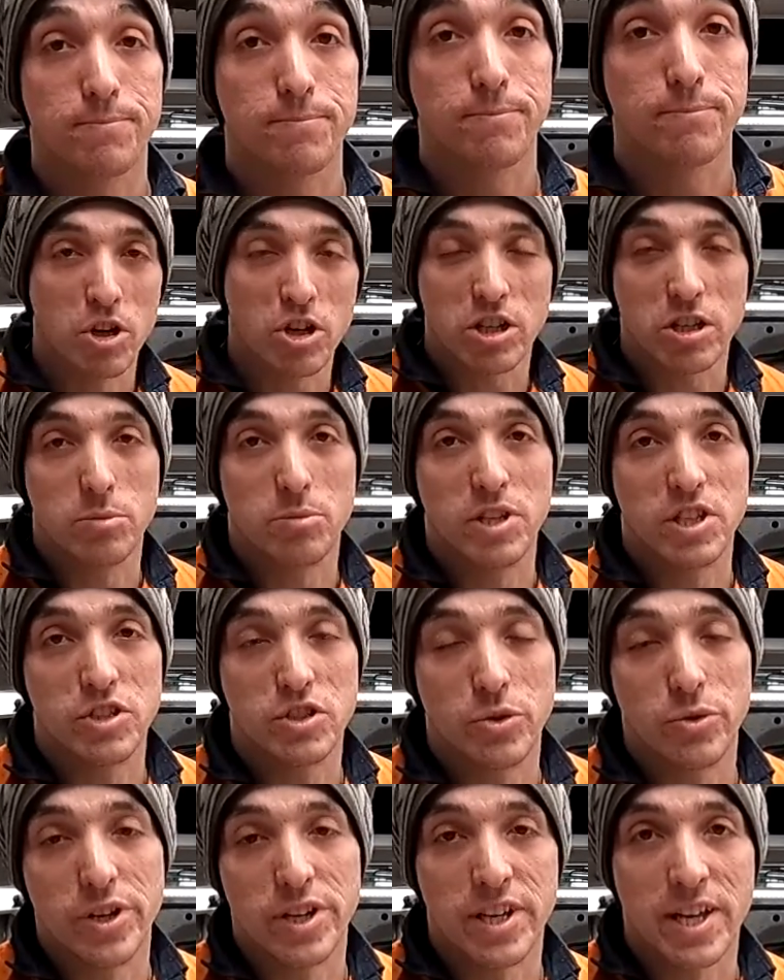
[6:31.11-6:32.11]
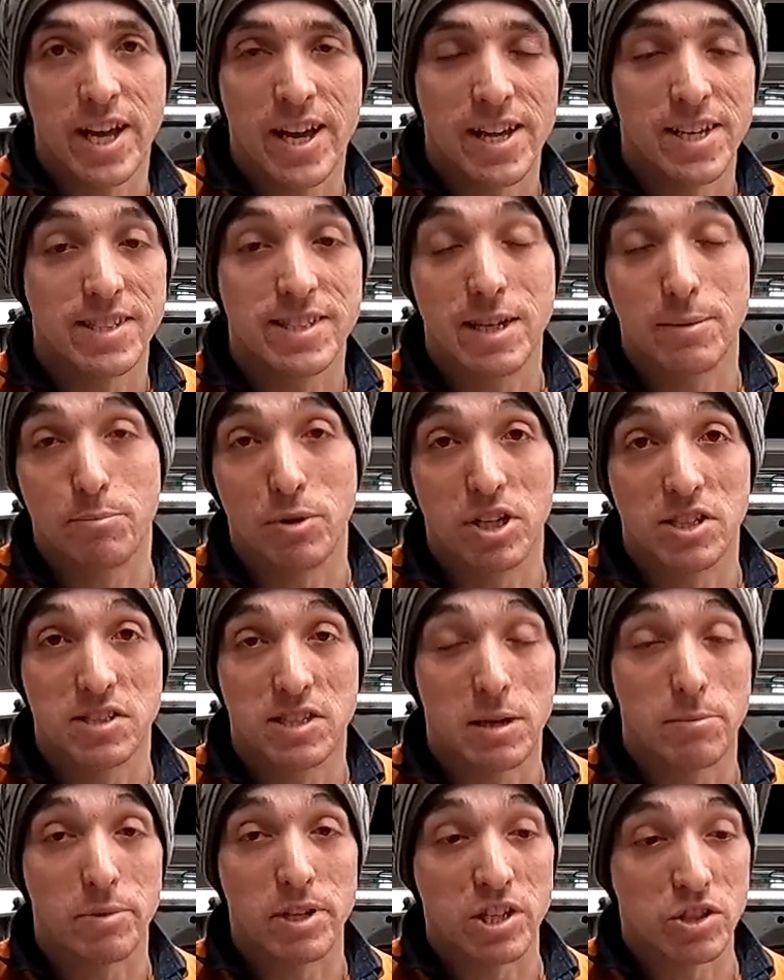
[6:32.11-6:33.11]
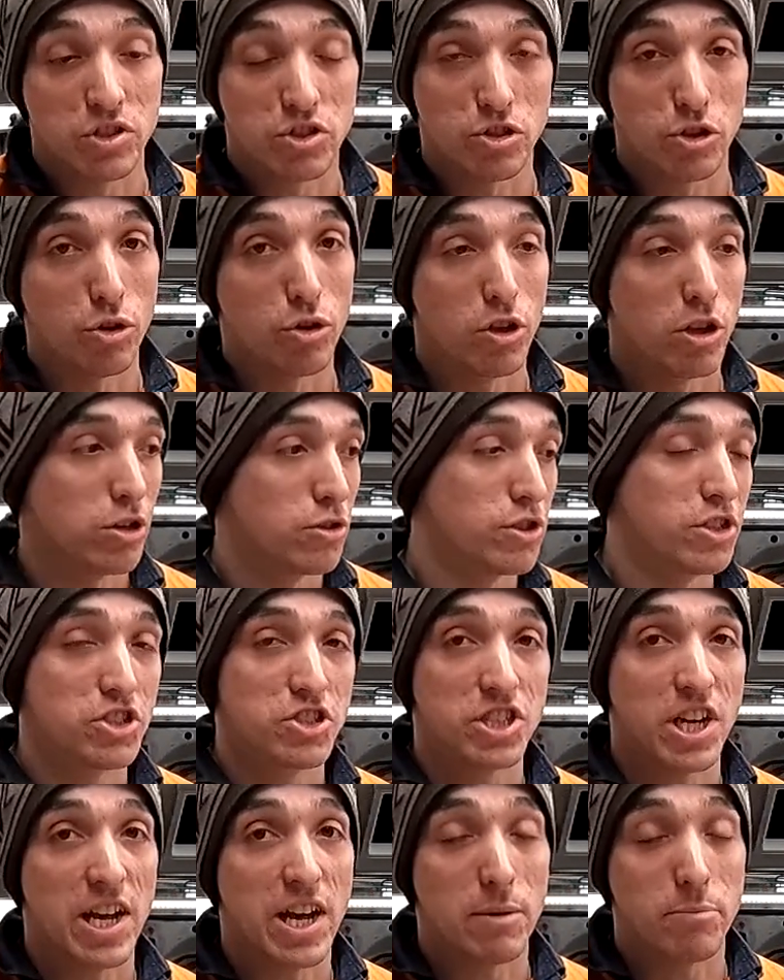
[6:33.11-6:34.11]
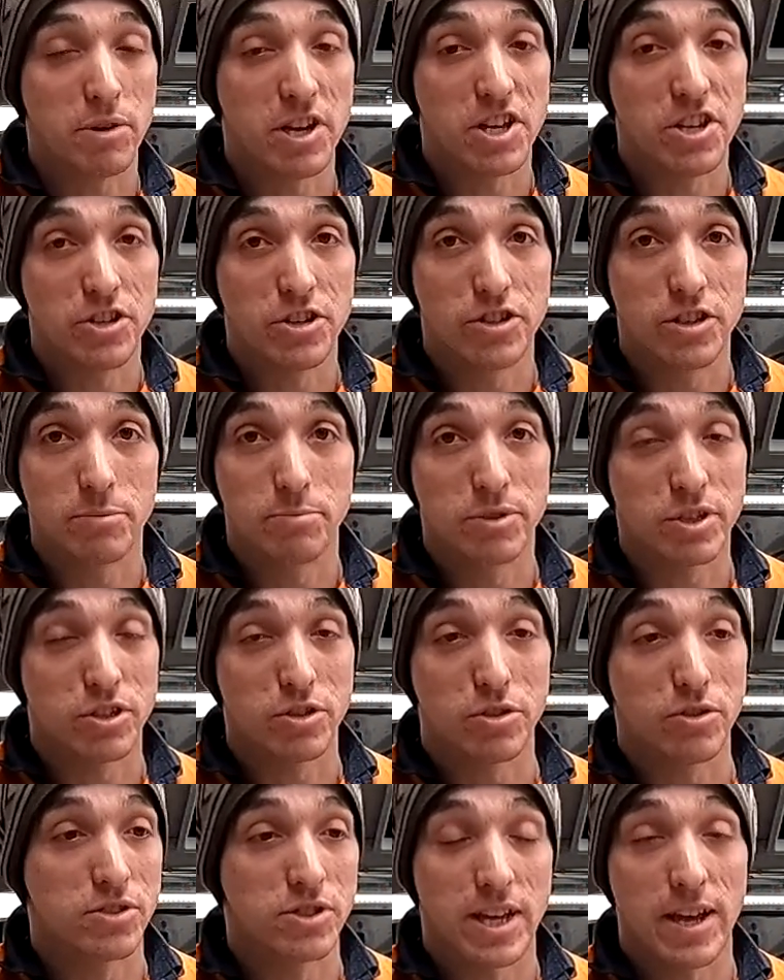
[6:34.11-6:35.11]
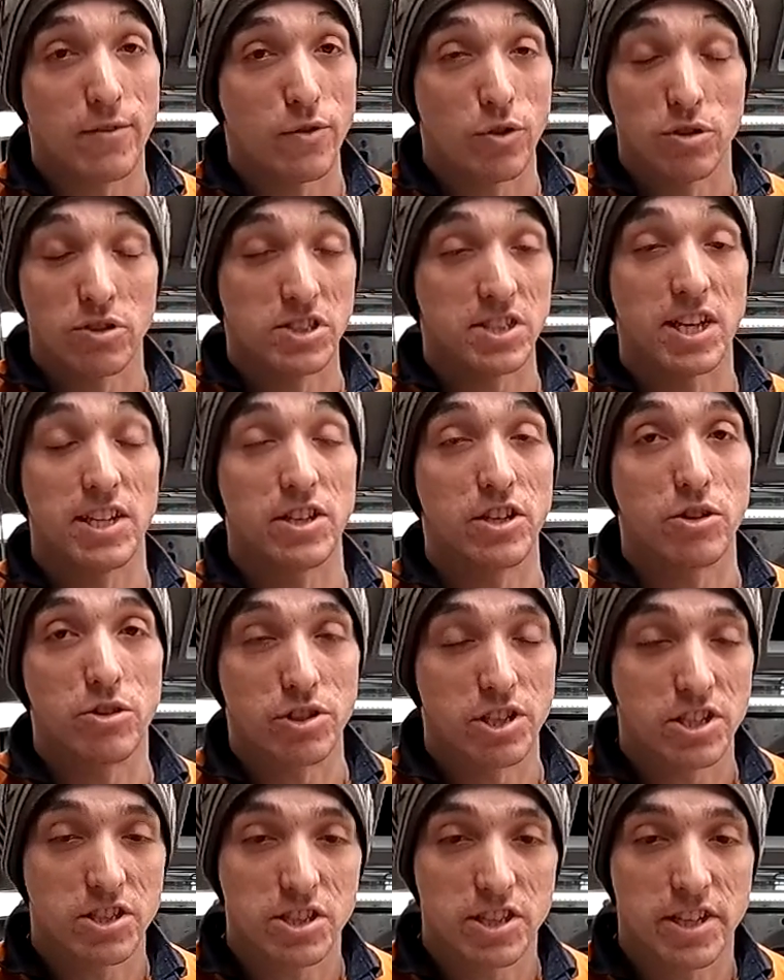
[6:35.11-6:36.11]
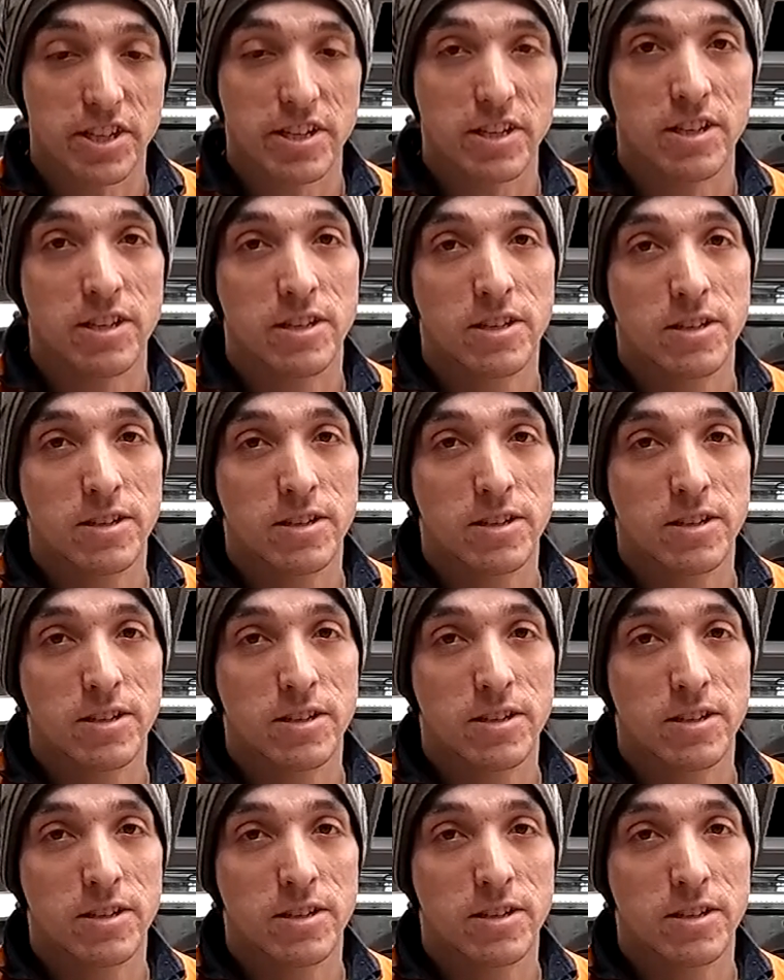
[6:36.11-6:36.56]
I'm not going to be doing a step-by-step install on this JRP unit because everyone's done it on the internet,